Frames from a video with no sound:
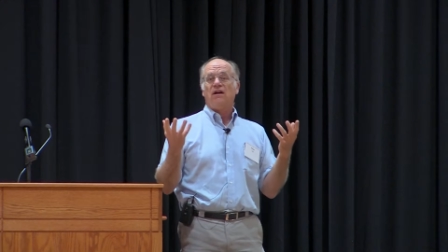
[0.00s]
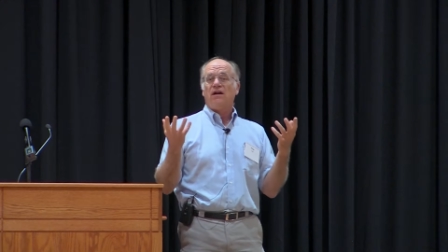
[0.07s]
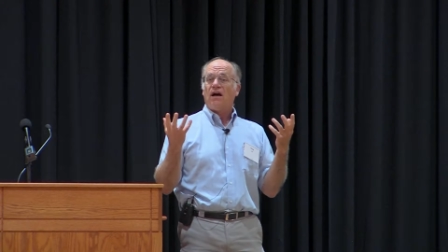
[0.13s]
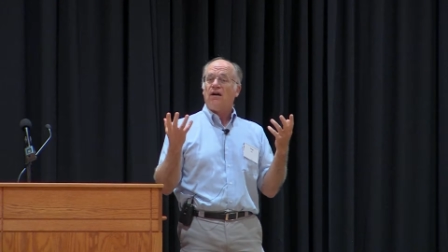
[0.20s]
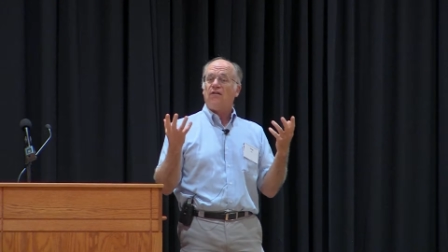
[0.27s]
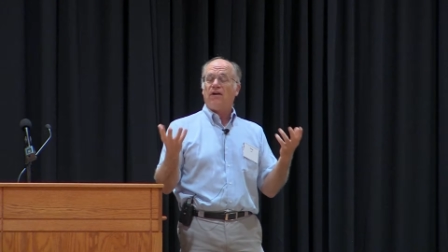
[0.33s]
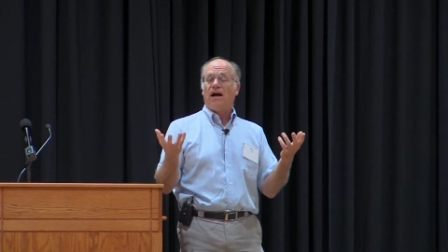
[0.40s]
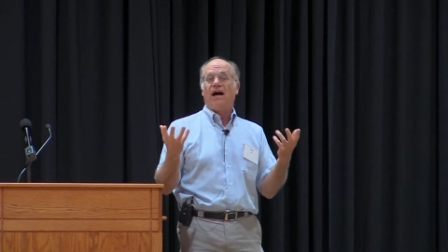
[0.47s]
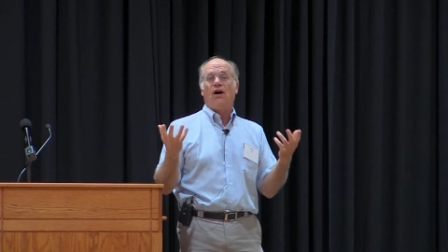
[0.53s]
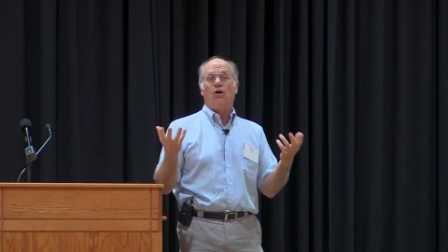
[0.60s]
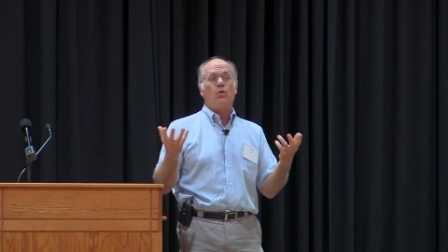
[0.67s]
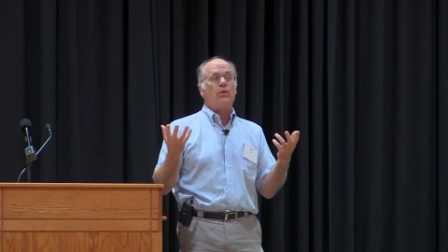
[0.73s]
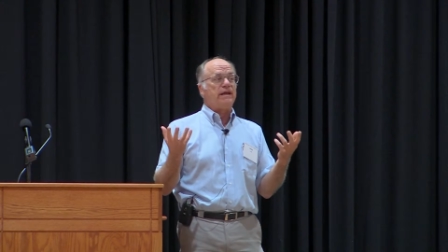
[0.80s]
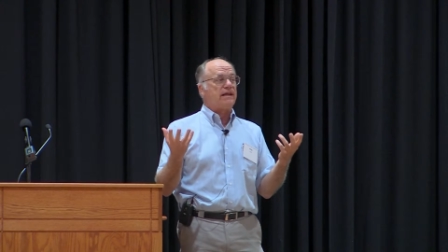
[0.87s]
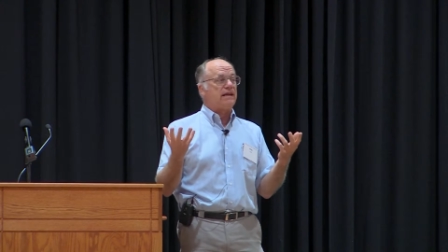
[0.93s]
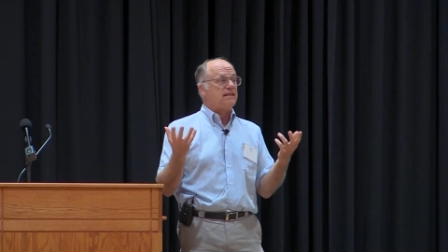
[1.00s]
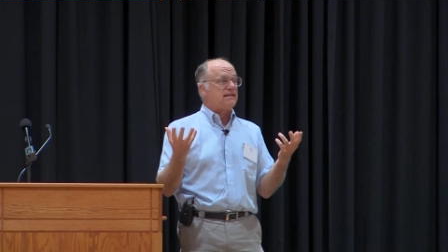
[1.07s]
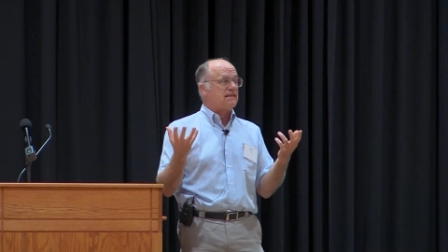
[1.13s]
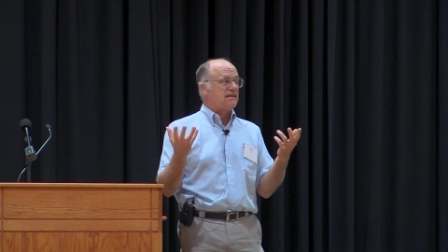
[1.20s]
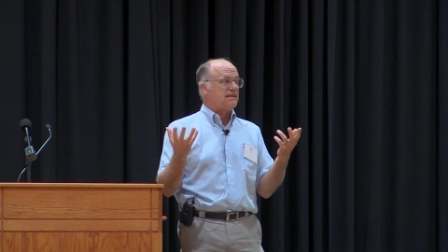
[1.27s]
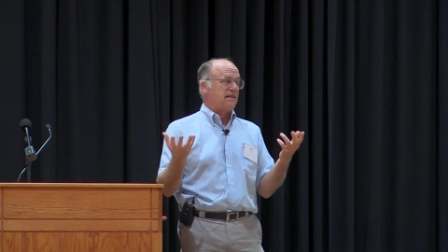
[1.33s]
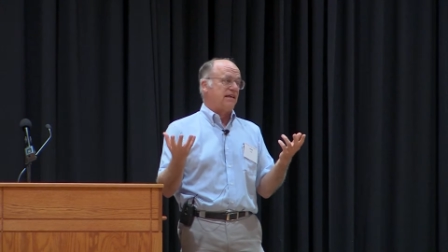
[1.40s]
of how we can
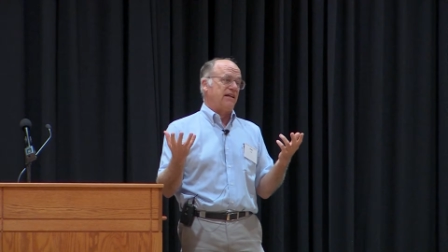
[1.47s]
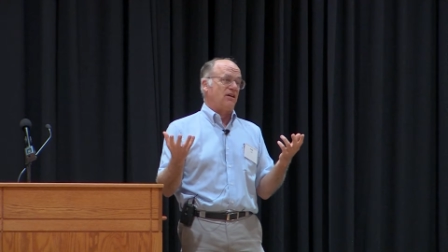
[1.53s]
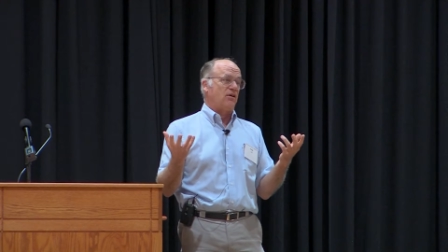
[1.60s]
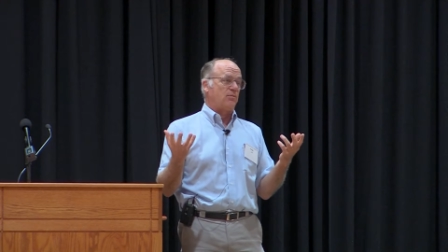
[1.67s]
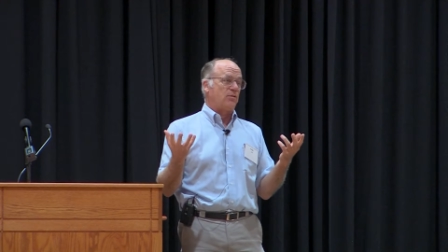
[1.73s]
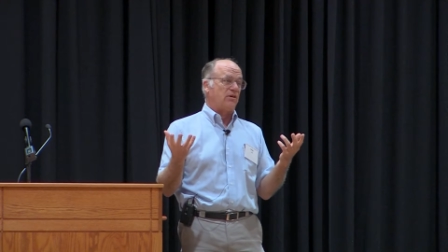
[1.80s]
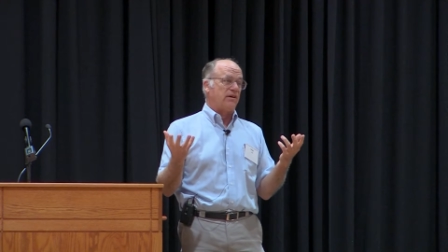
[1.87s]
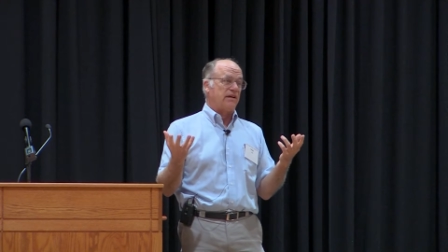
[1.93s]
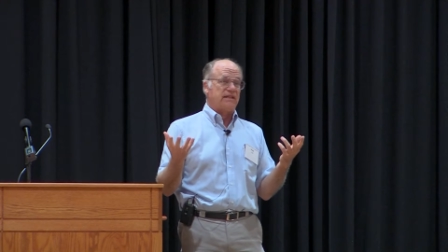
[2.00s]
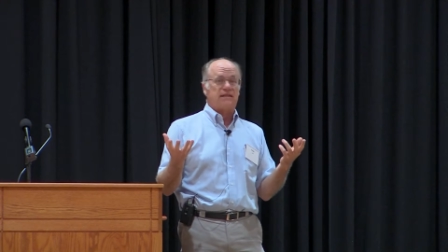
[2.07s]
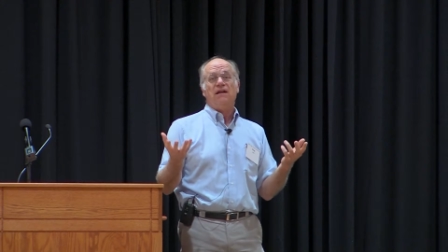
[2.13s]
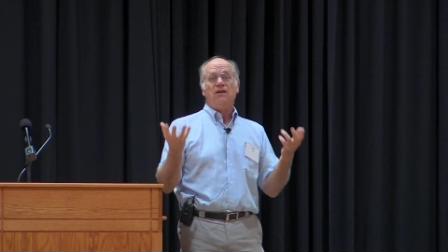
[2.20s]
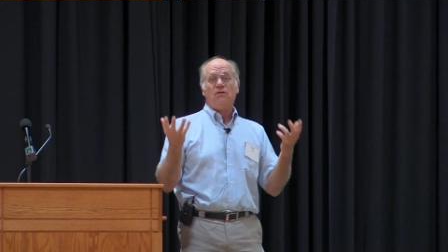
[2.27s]
sustain our prairies.